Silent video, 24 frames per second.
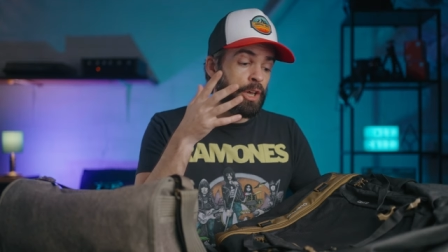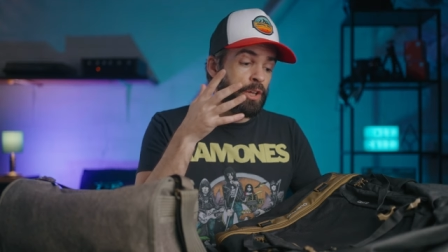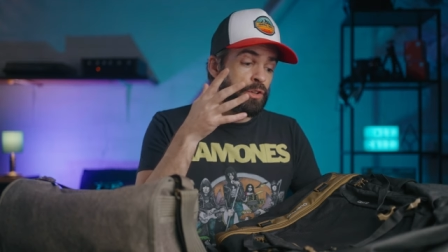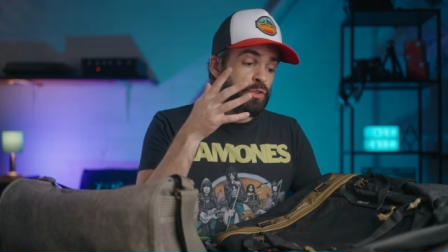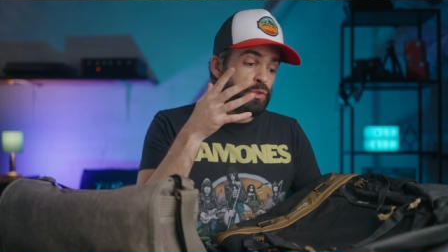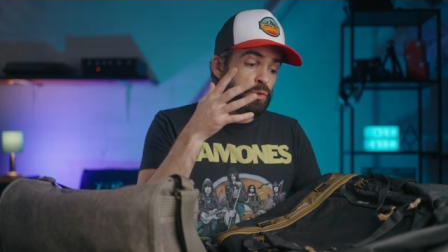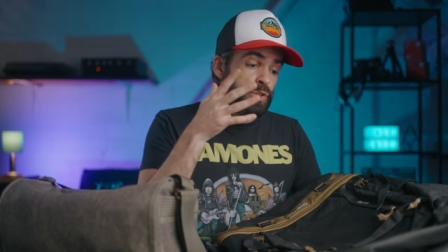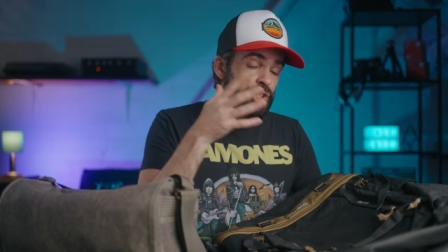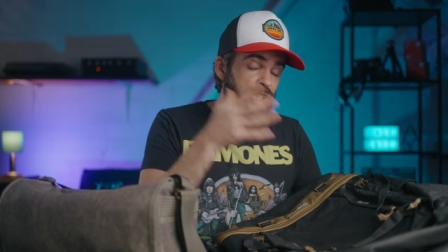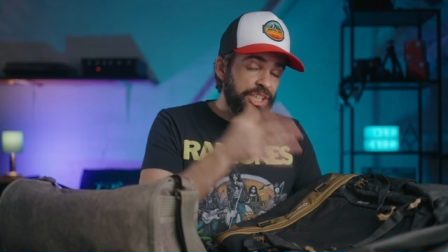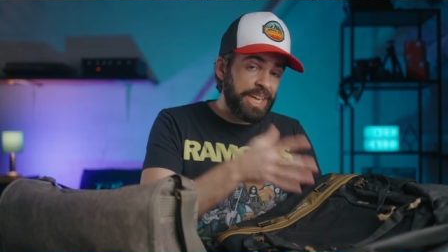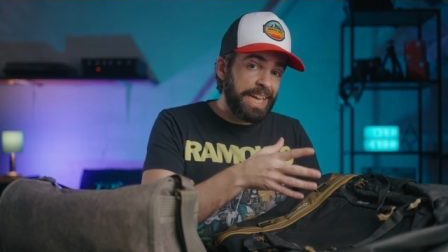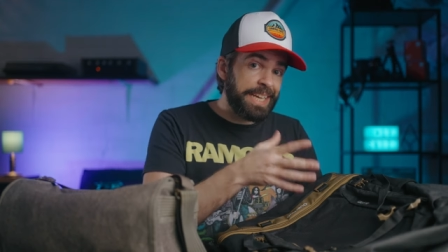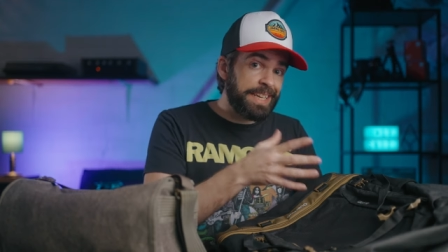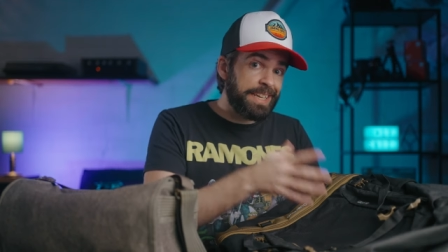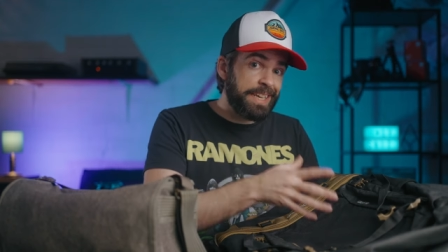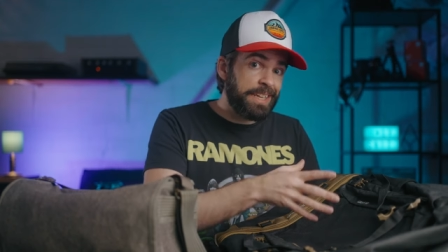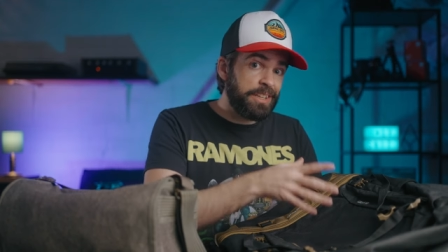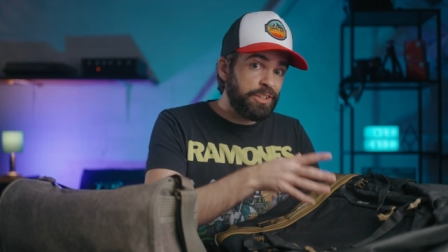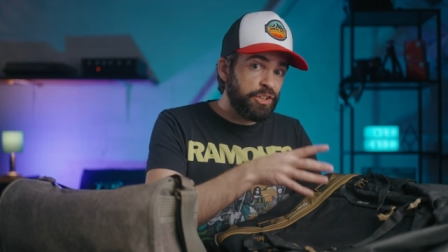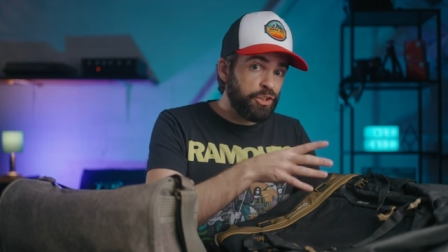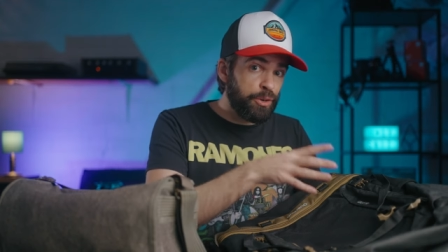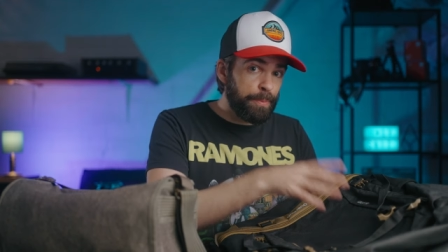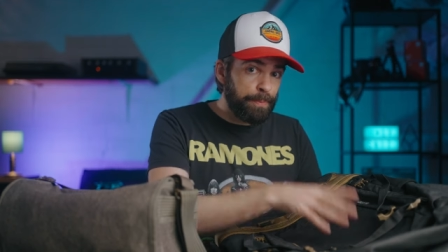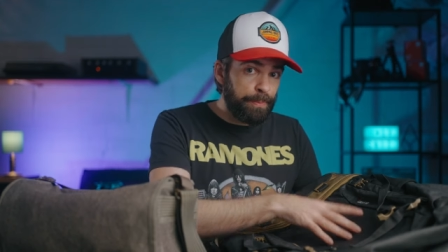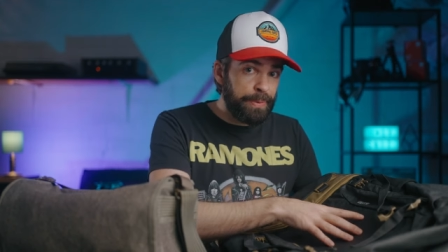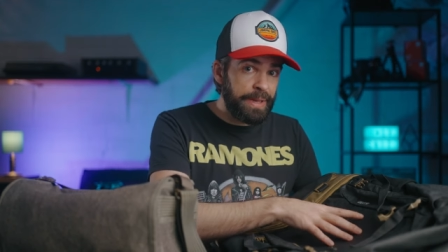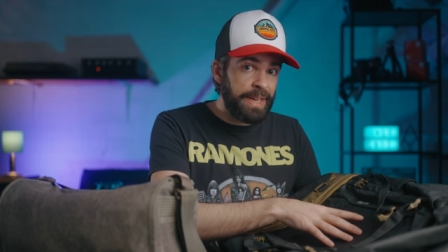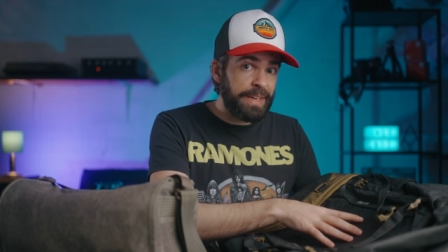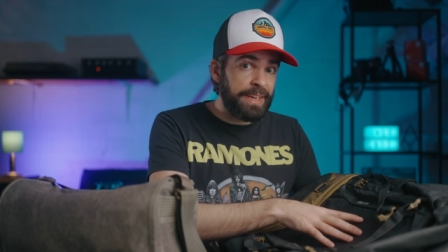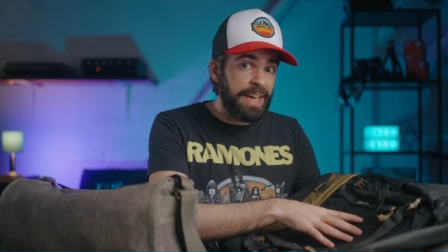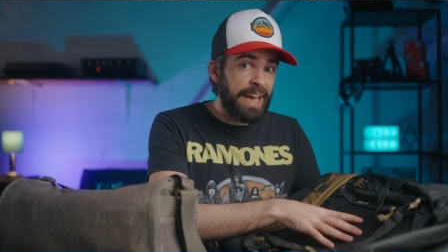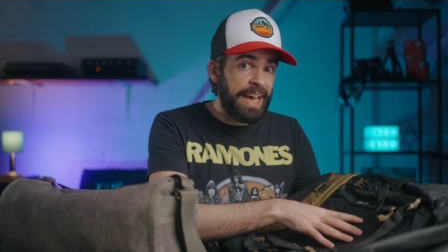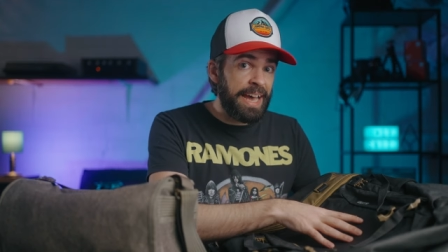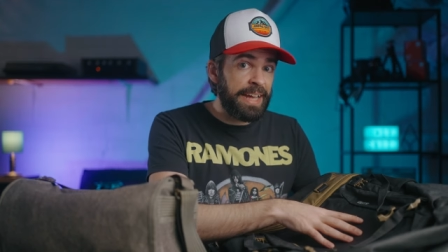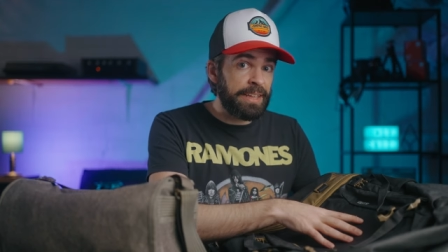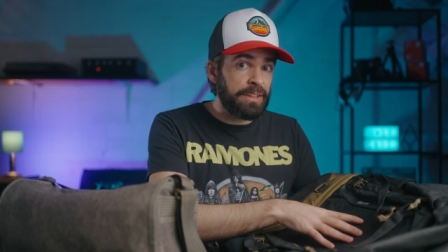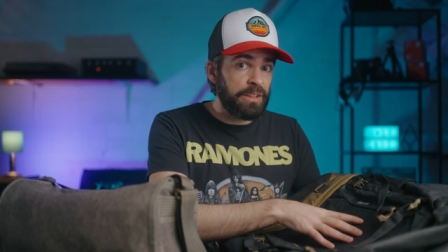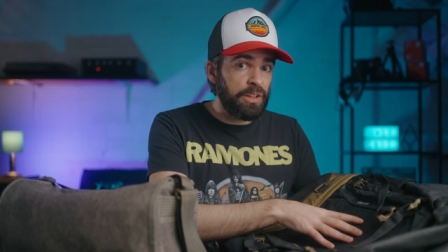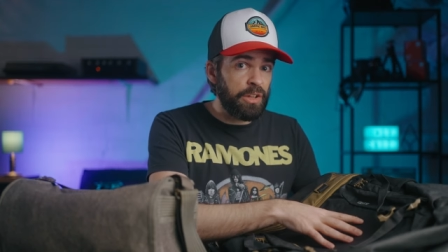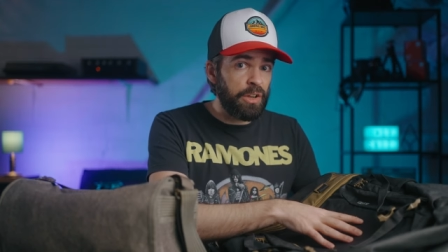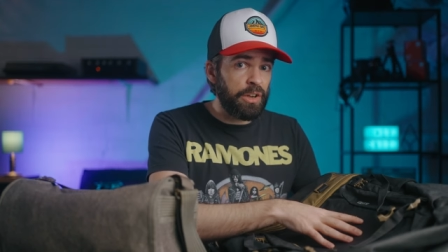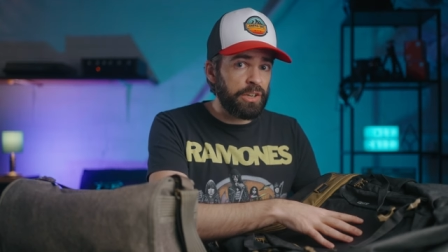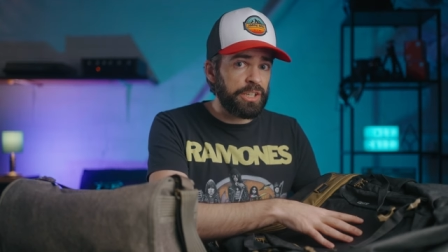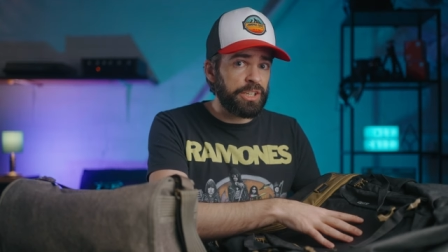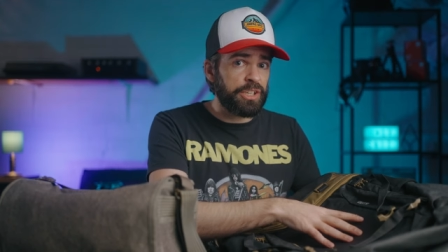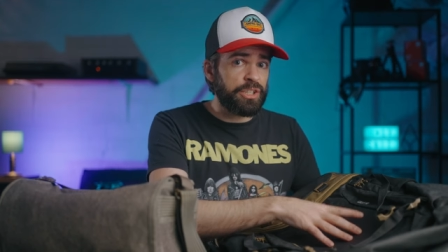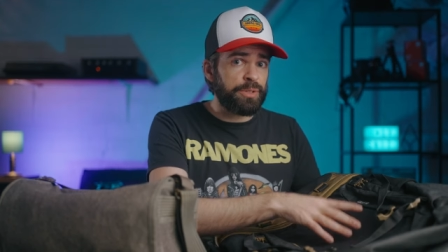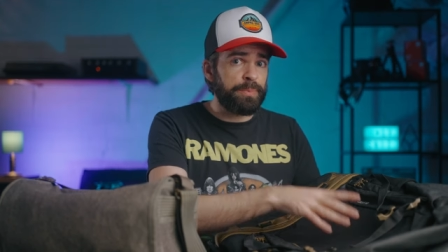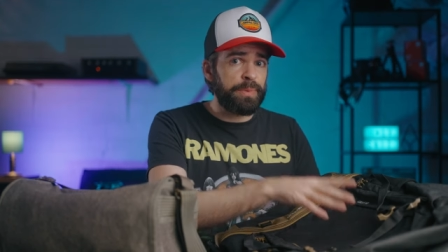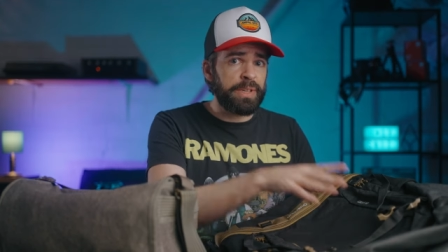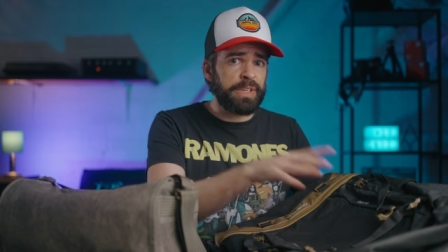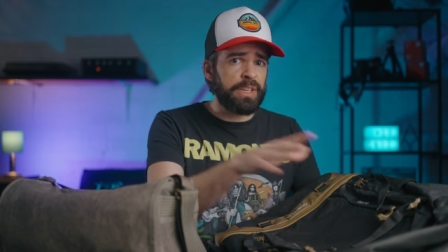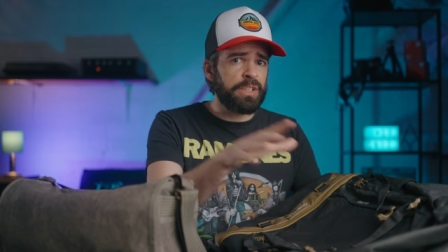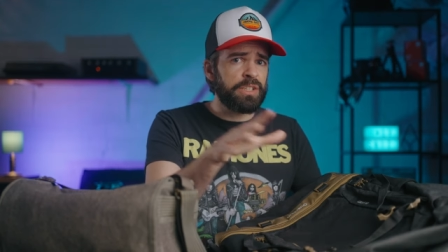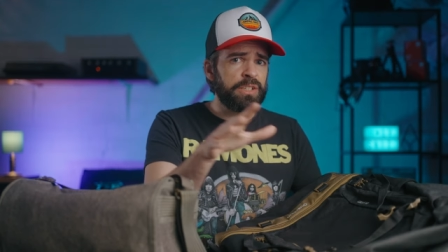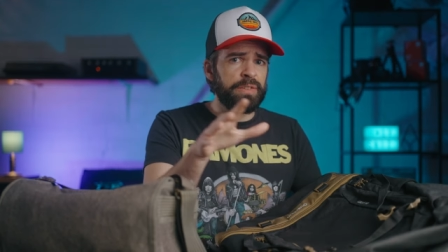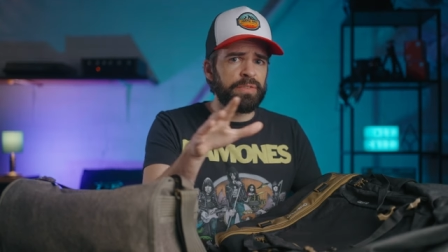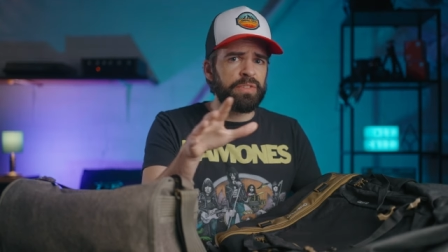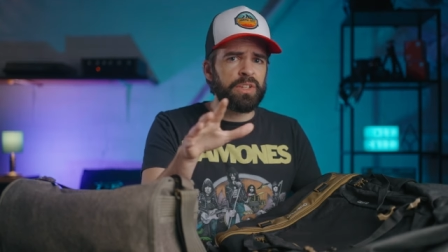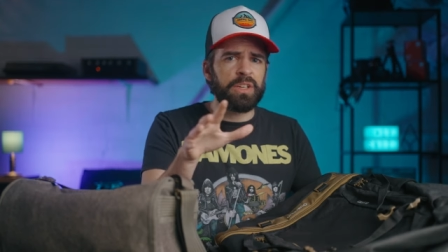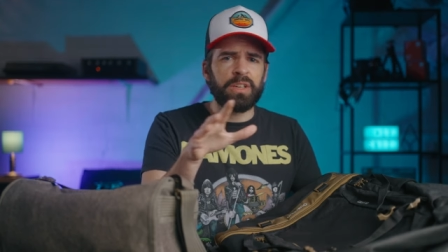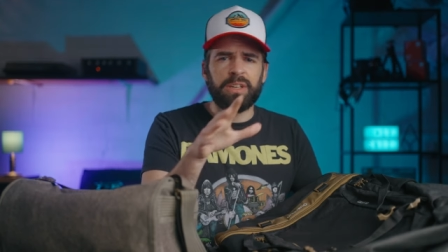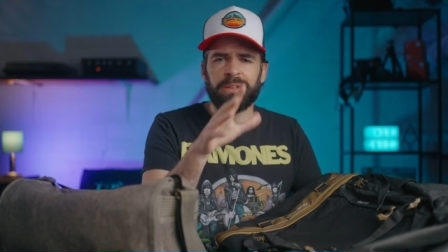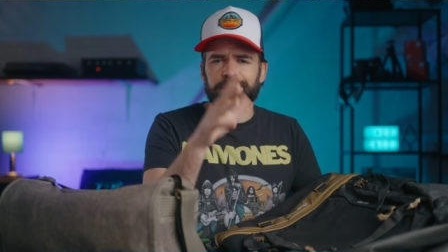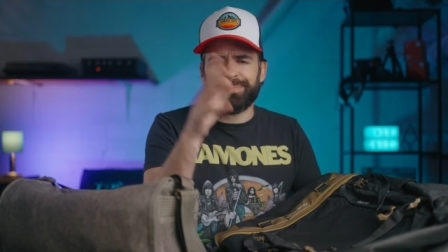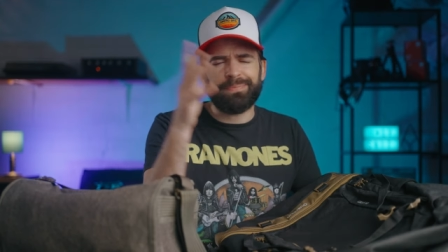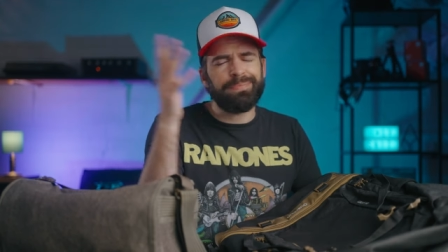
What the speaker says: to check in your big hand luggage because of the